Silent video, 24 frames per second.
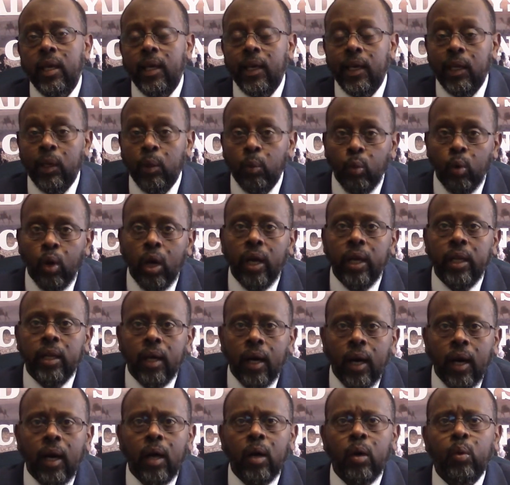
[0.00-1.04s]
and why and
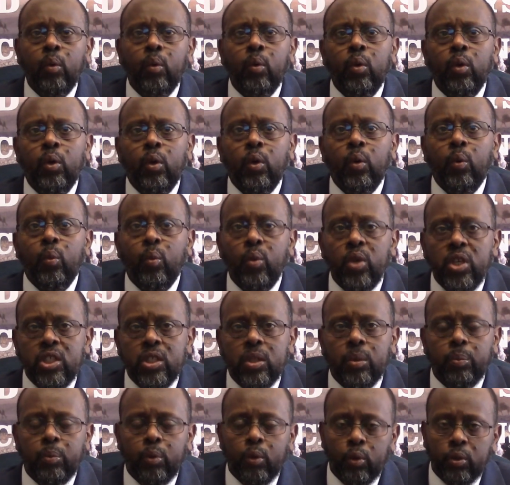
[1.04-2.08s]
how we
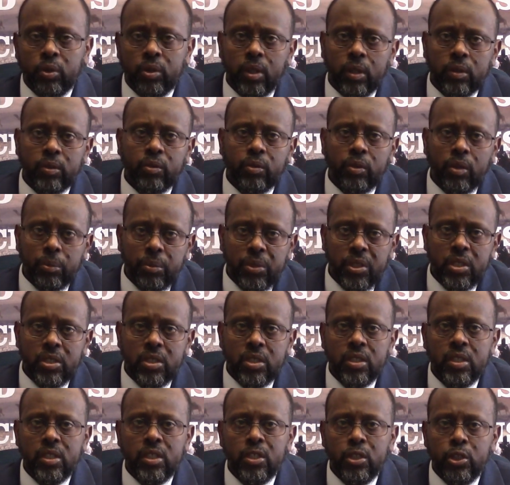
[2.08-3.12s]
support Dr.
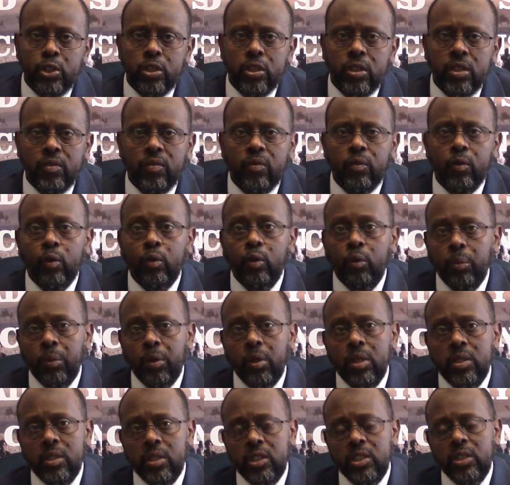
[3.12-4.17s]
Abiy's initiative for
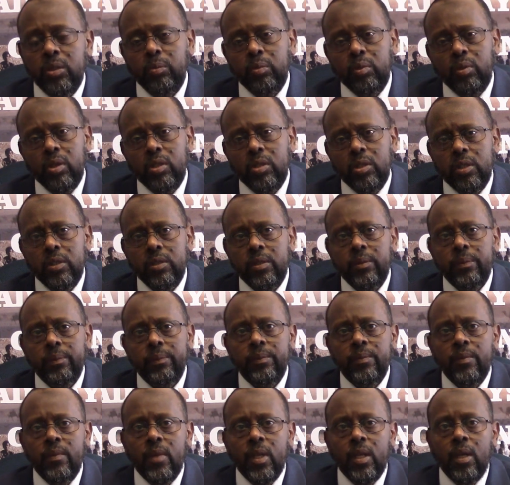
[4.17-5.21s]
normalization process.
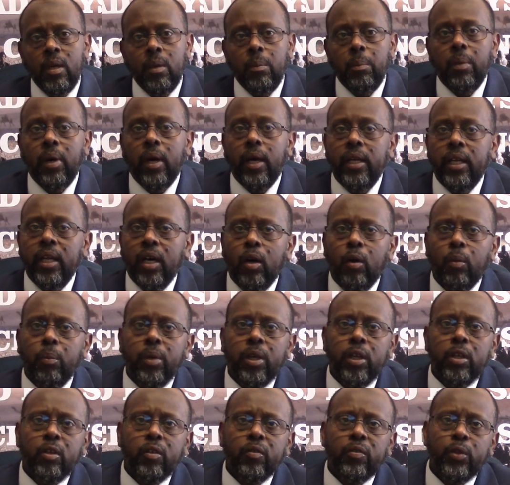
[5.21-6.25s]
By now,
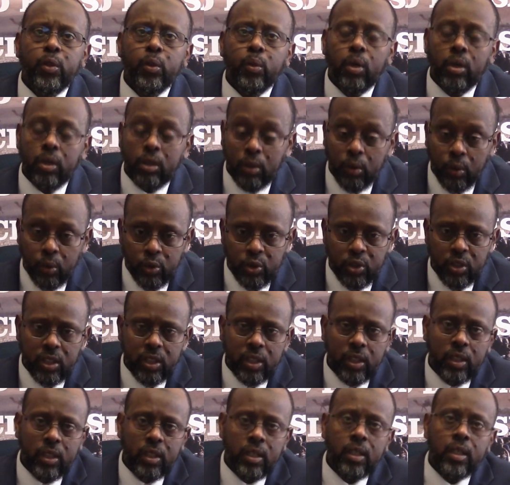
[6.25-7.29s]
many of you are
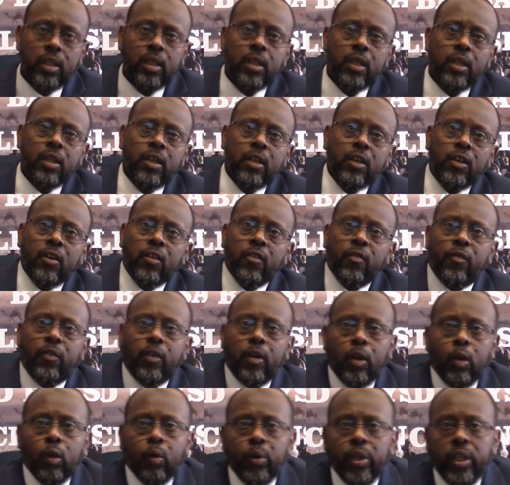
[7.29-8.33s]
closely
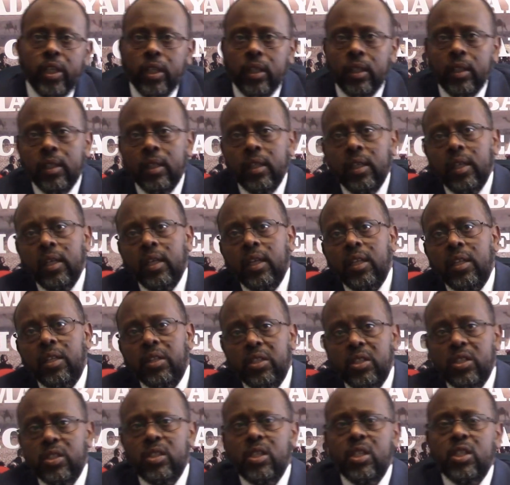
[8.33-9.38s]
following
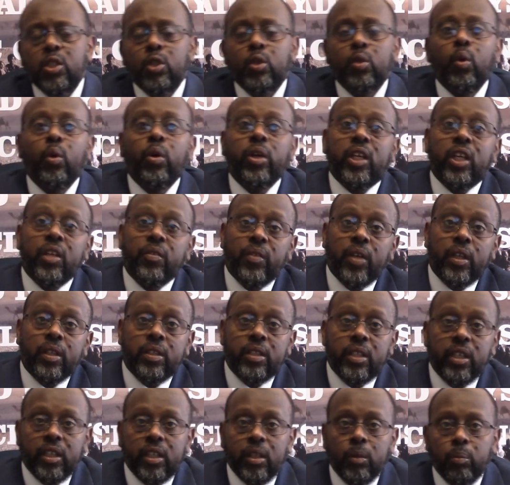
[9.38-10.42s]
this historic event
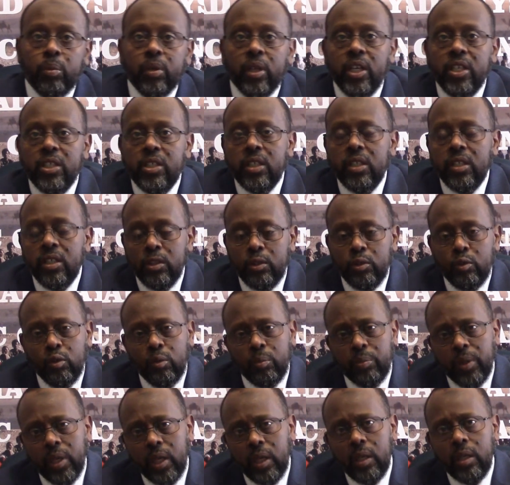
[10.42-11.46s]
taking place in
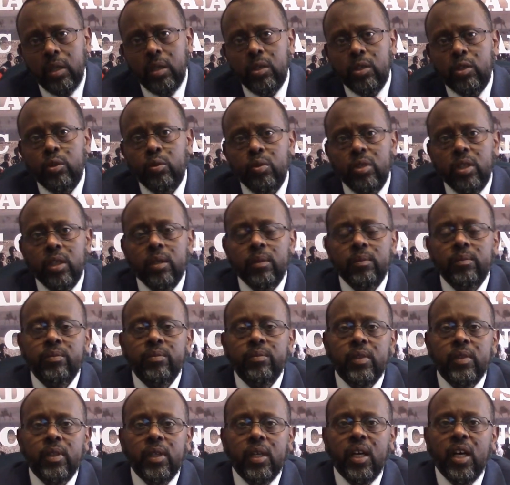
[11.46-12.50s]
Ethiopia and Eritrea.
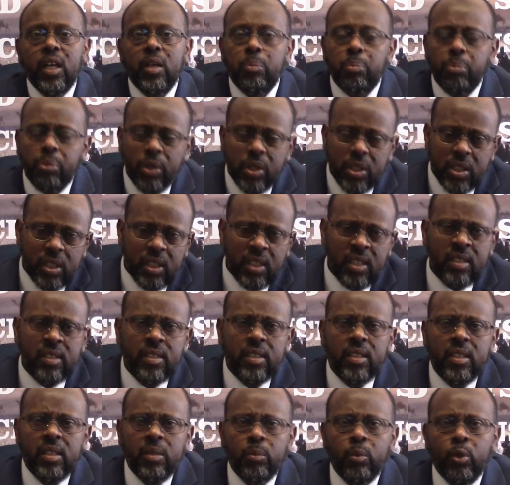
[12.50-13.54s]

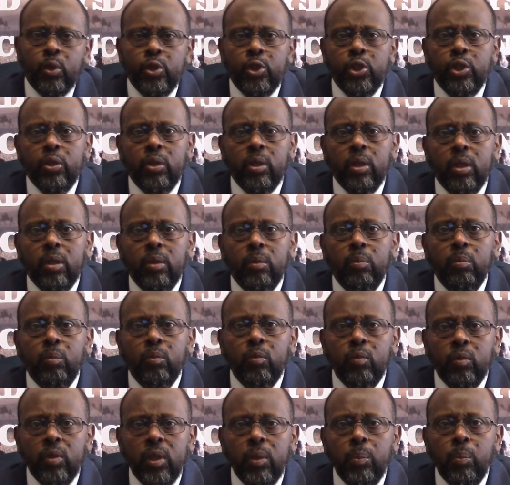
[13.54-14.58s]
Unprecedented
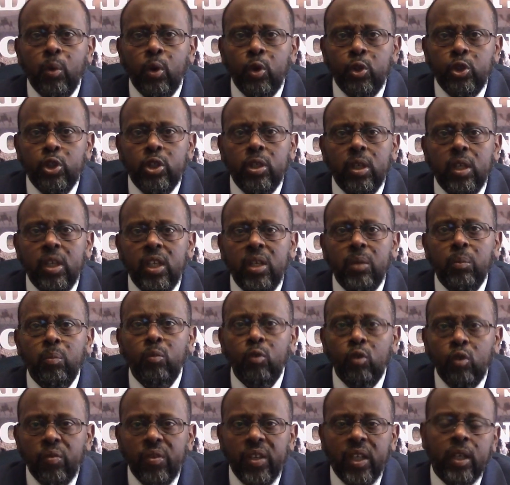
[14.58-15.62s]
emotionally
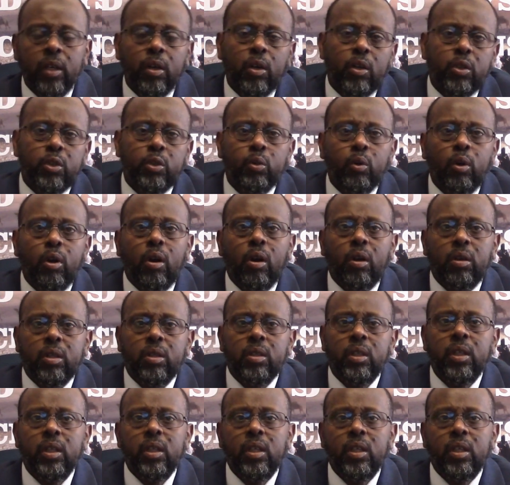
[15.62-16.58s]
moving heart to heart,